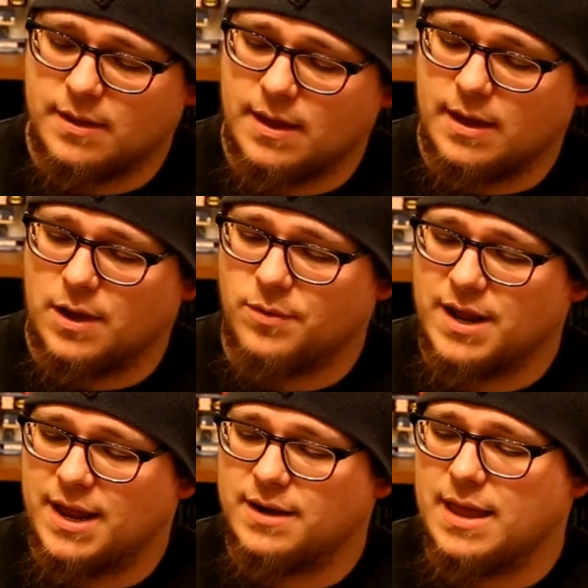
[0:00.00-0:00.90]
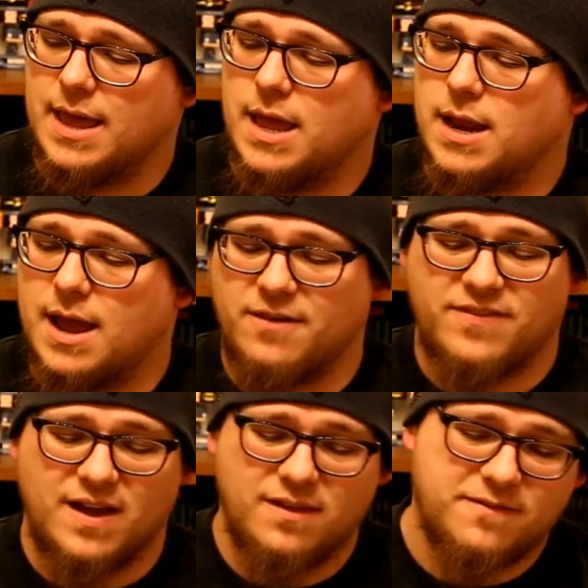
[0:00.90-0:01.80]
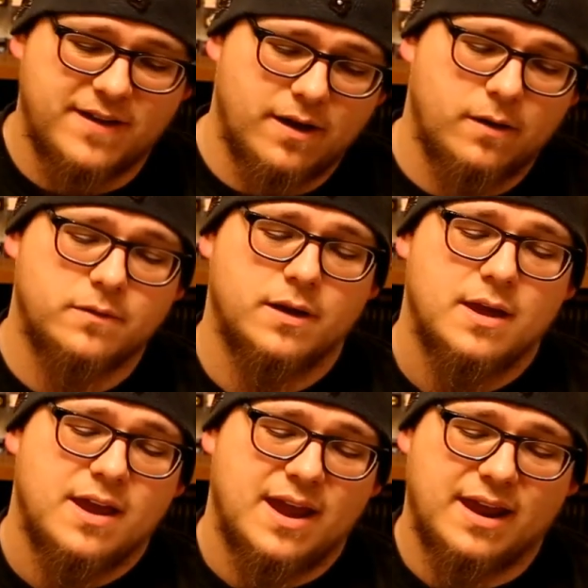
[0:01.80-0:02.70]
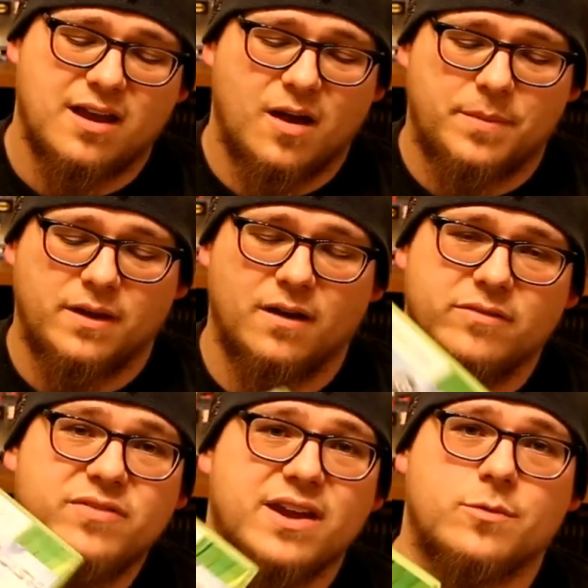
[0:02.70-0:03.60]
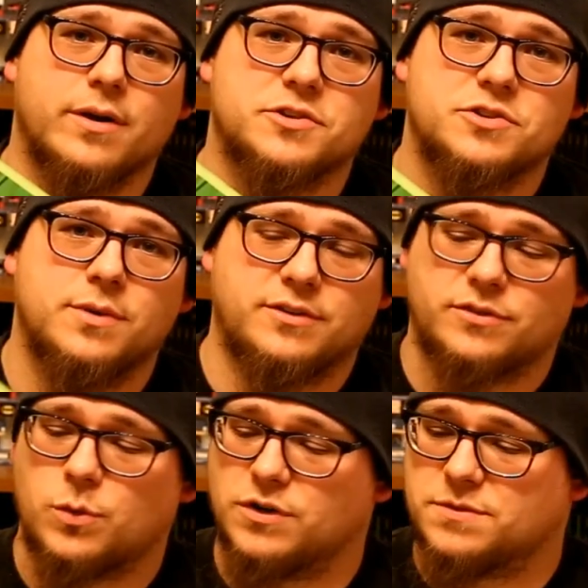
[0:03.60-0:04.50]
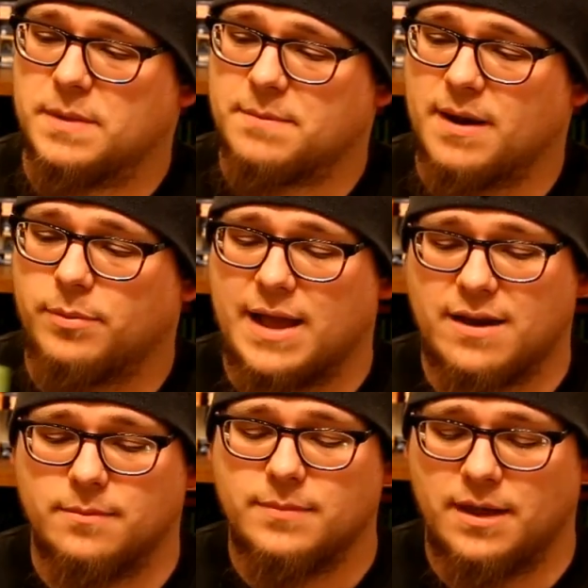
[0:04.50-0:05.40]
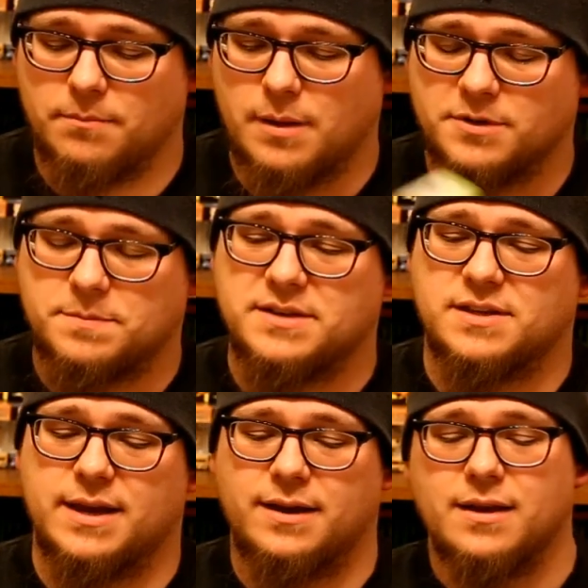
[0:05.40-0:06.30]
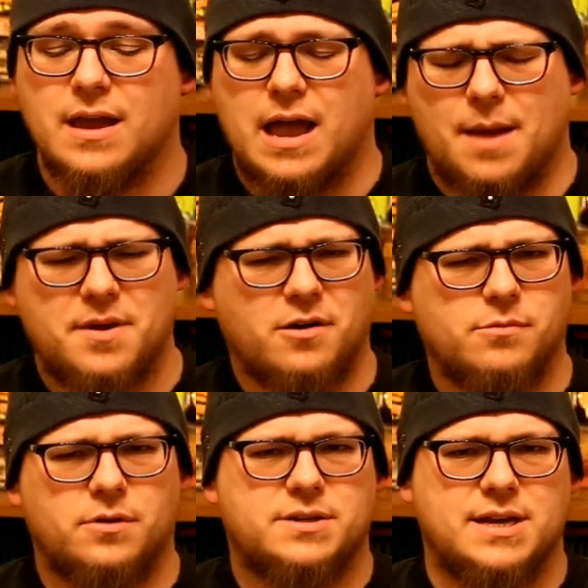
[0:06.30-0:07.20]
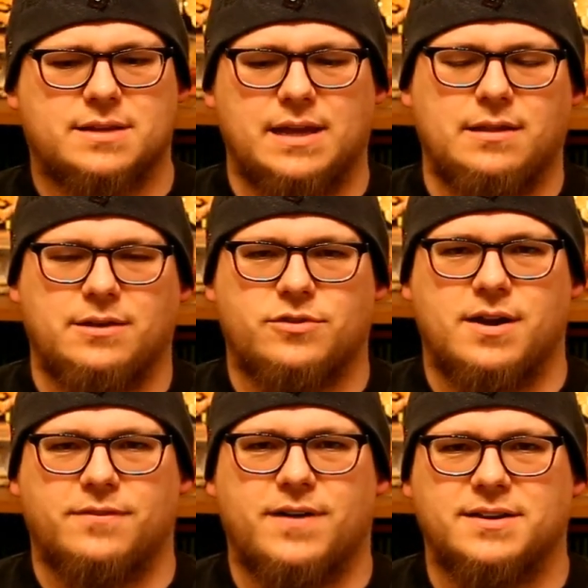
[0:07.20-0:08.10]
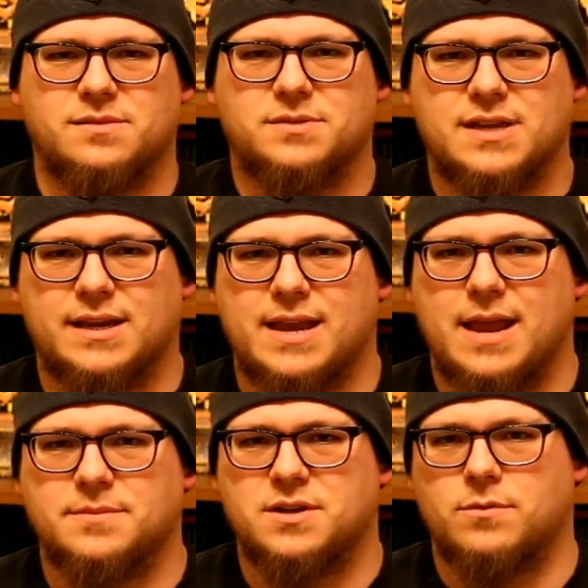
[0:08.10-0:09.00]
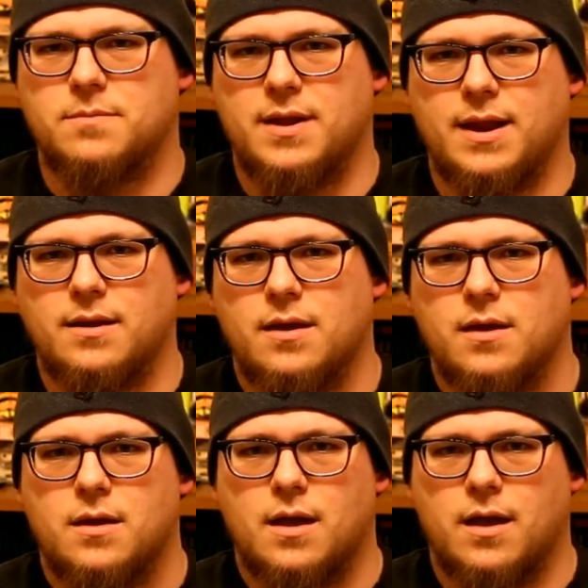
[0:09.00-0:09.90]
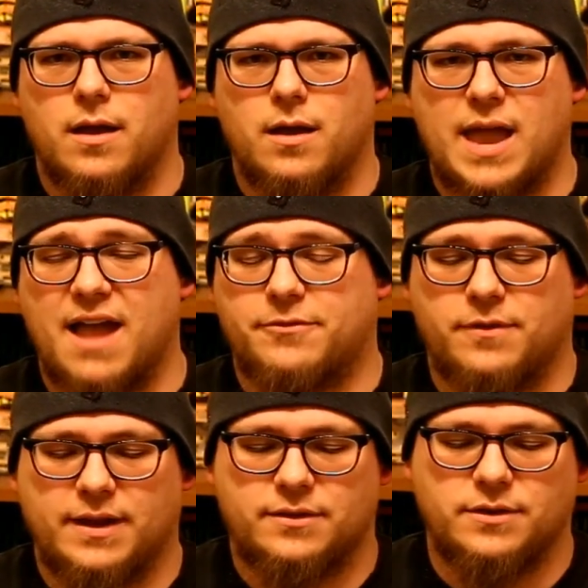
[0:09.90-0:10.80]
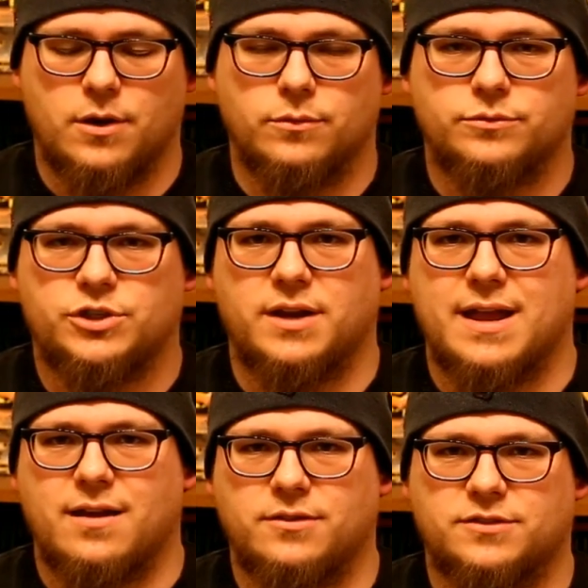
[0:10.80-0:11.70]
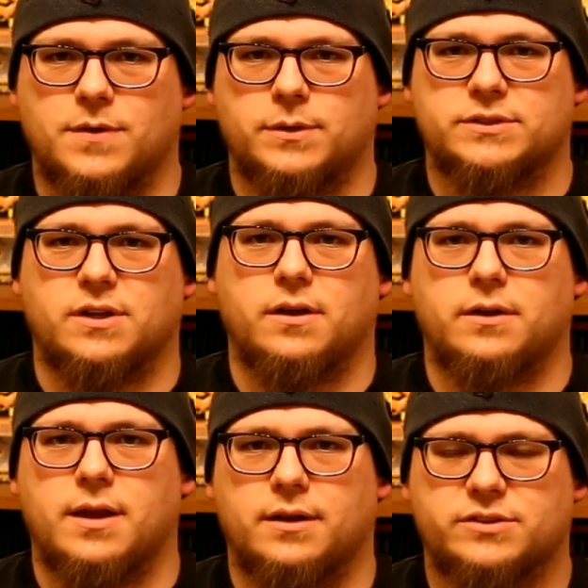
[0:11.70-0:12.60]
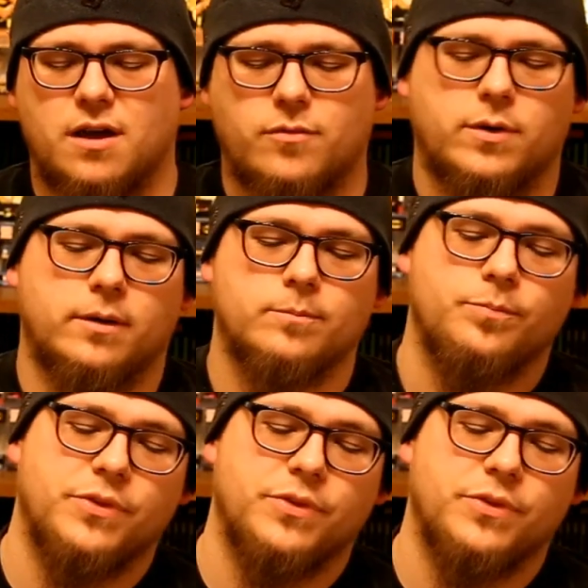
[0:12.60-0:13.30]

I went ahead and I finally found a copy of Vanquish, which is of course made by Platinum and published by Sega. I've been on a real kick lately trying to find some Sega games that were made after they, you know, shut down and just focus on software.